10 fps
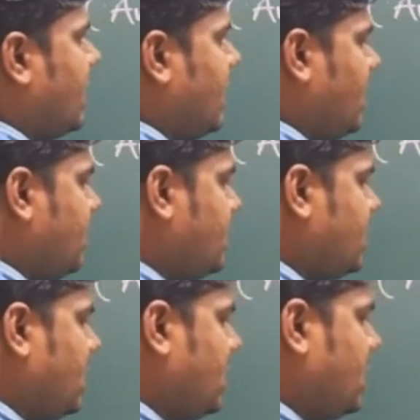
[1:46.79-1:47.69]

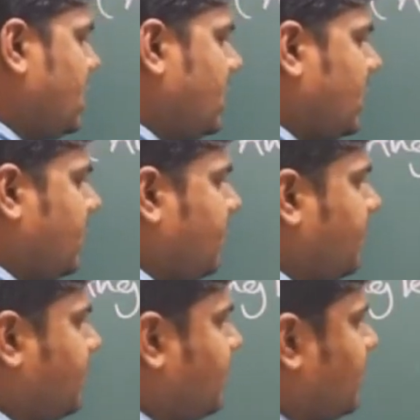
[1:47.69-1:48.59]
ABC
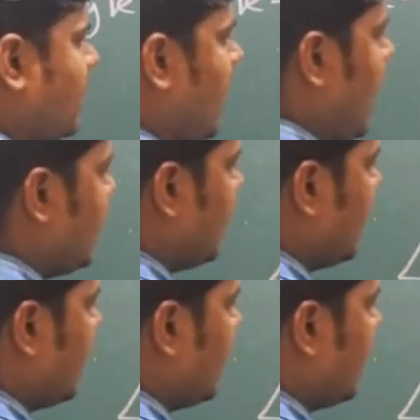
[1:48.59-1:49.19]
and then